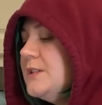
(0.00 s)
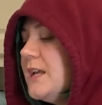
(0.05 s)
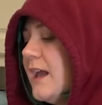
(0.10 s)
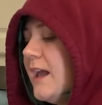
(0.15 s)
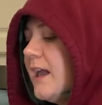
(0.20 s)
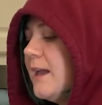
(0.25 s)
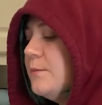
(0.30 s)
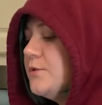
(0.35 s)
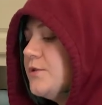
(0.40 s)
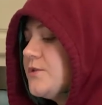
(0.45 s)

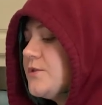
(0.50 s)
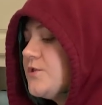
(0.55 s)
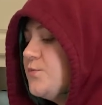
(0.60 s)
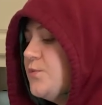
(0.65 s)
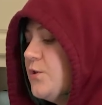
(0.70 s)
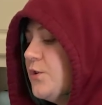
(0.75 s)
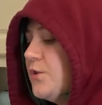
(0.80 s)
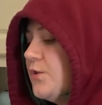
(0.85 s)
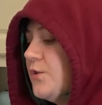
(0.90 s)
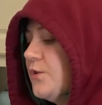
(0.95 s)

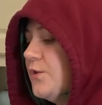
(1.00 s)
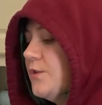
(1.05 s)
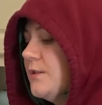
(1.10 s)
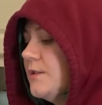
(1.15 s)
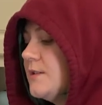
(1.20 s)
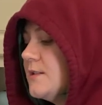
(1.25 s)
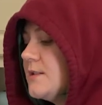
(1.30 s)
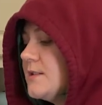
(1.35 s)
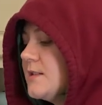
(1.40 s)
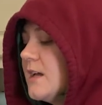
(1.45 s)

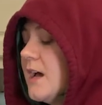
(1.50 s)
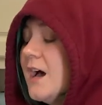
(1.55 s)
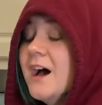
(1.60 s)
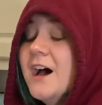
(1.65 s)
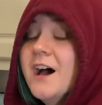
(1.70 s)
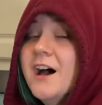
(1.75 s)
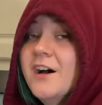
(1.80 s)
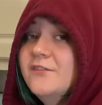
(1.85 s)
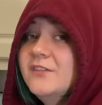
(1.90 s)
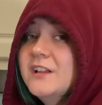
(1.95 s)
tablespoons
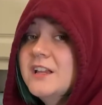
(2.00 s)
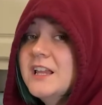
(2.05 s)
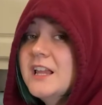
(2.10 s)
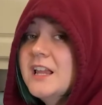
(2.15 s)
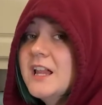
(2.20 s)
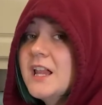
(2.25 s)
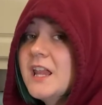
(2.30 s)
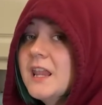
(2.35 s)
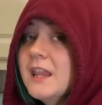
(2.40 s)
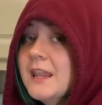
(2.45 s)
of
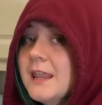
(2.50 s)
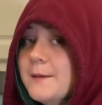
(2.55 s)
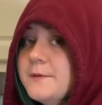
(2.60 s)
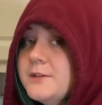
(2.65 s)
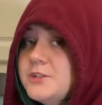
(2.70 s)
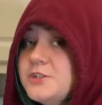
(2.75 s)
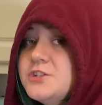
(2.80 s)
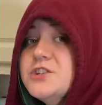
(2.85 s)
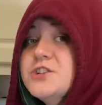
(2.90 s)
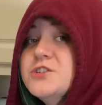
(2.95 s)

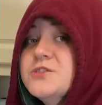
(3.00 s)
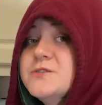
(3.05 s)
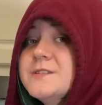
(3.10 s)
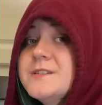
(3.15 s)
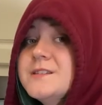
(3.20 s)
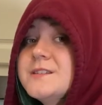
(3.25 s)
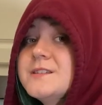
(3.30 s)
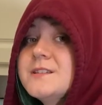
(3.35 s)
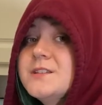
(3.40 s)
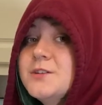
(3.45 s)
lemon
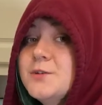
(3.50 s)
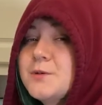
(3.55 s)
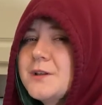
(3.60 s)
juice.